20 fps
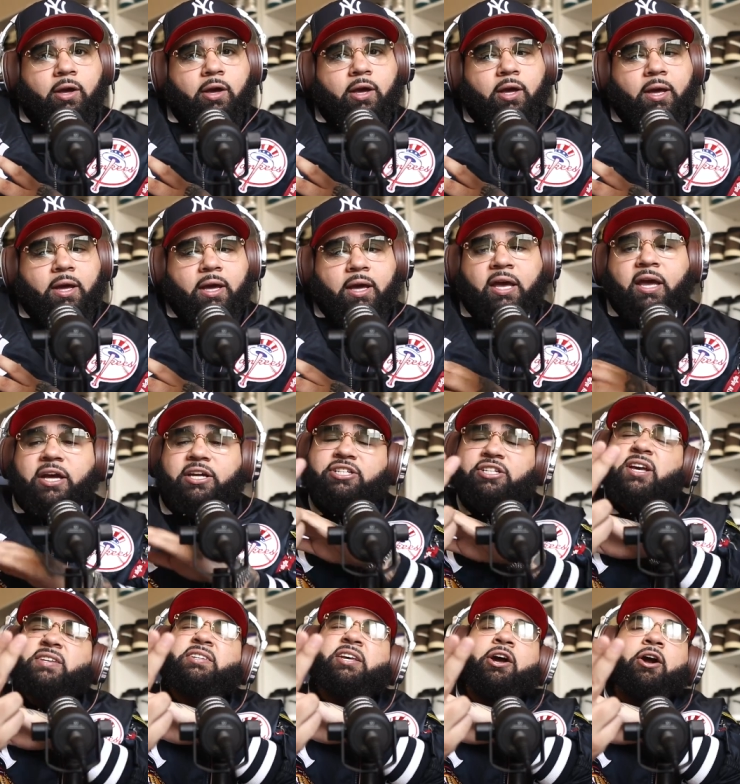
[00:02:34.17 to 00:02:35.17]
He
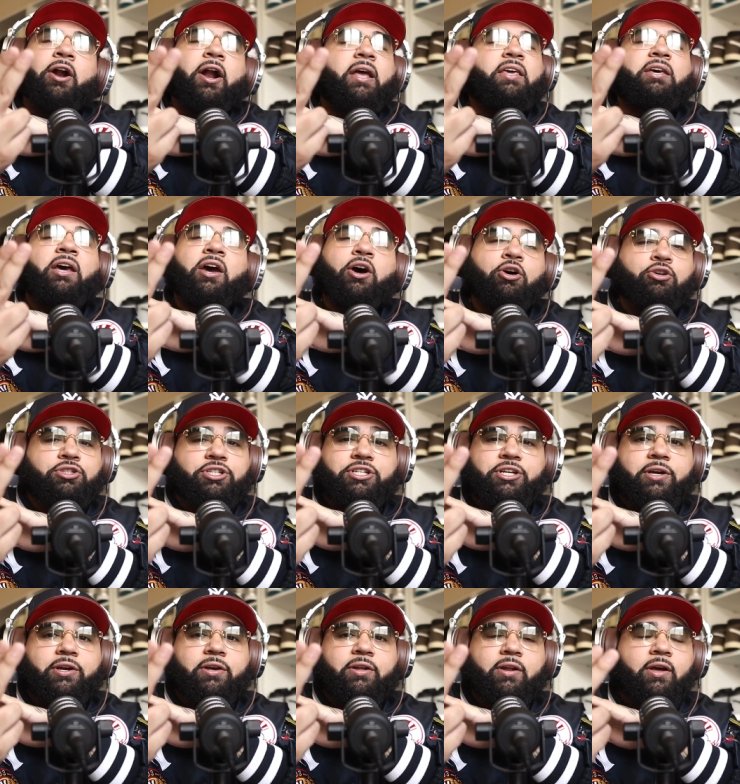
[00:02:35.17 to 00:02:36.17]
just here to kill
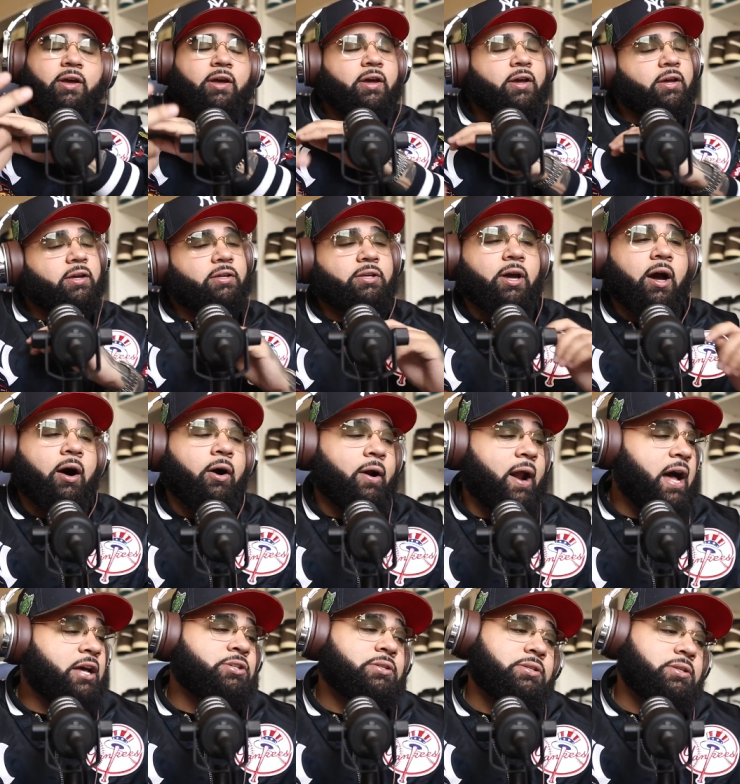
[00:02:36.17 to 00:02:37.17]
shit. Yo,
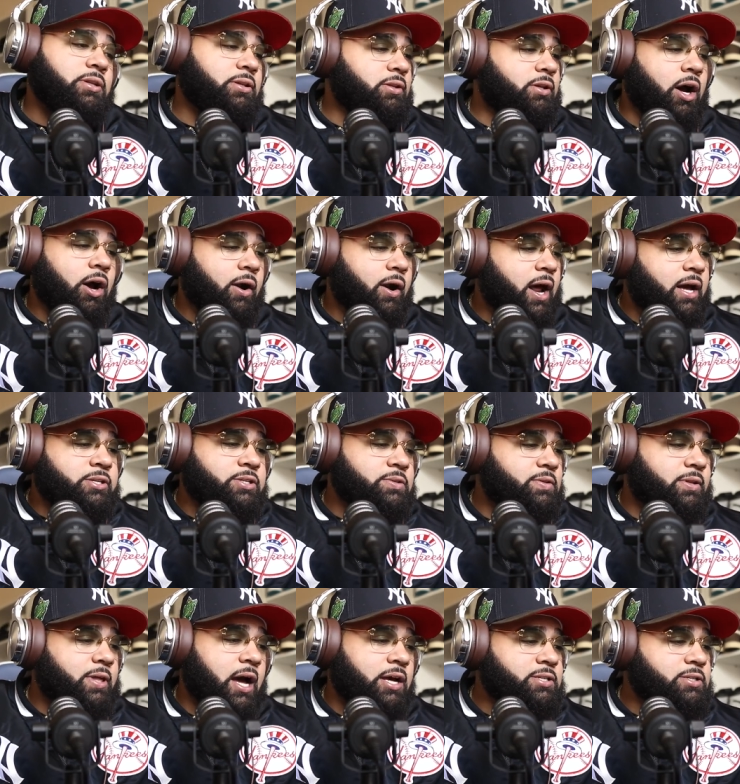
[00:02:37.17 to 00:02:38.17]
that's yo, that's
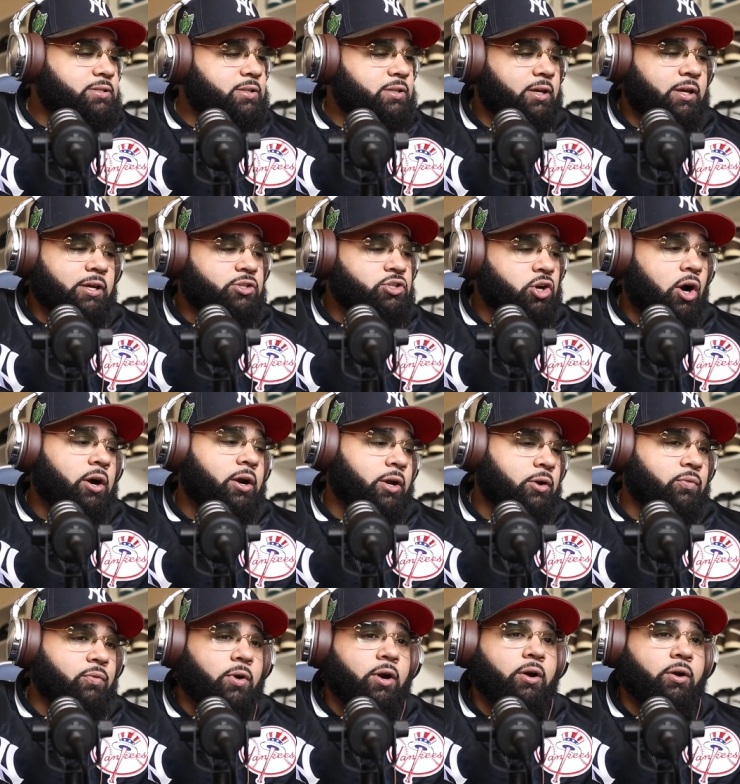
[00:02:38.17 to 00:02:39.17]
that's he talking
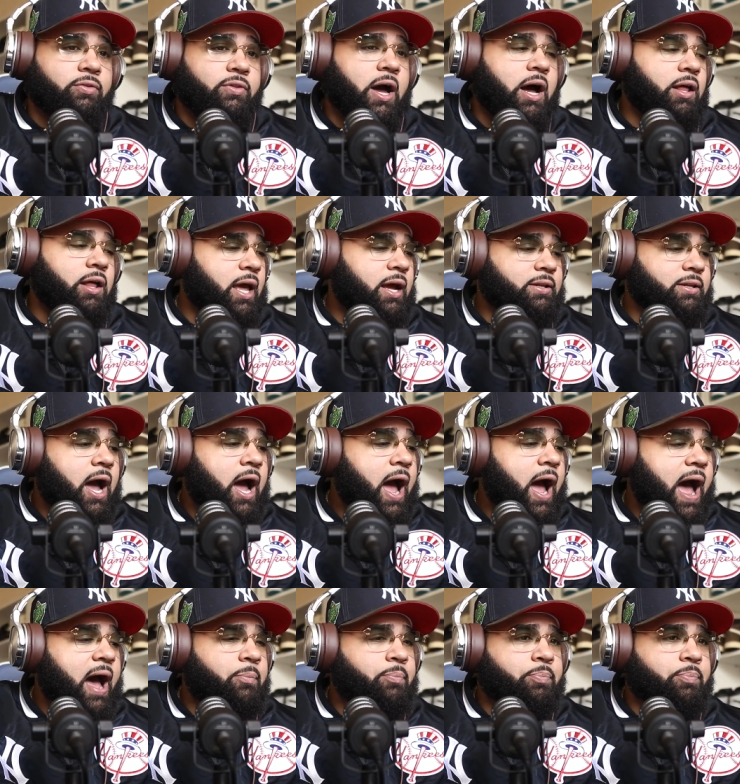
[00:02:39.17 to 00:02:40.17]
real. That like that
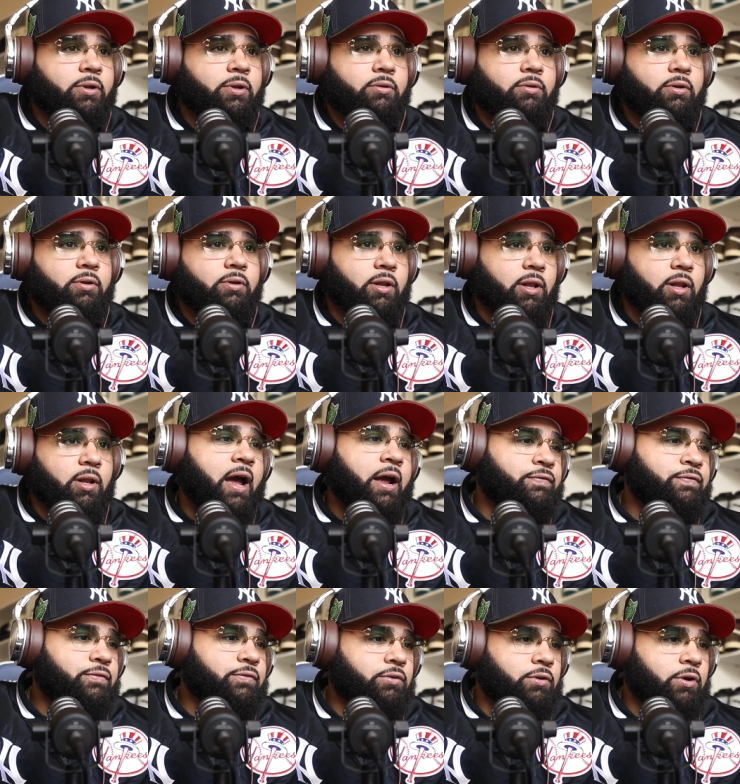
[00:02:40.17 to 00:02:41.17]
happened in life.
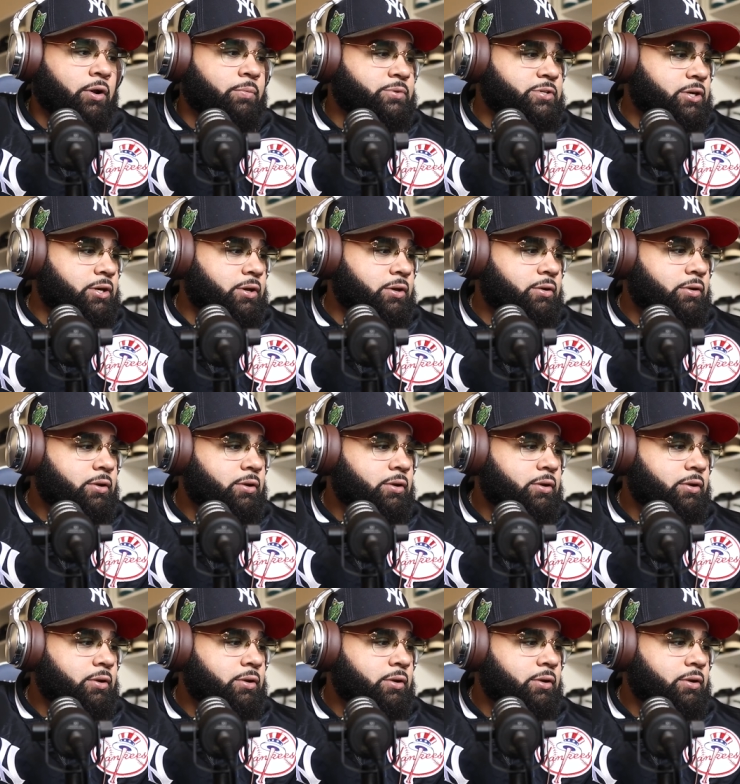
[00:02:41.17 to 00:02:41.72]
You know what I'm saying?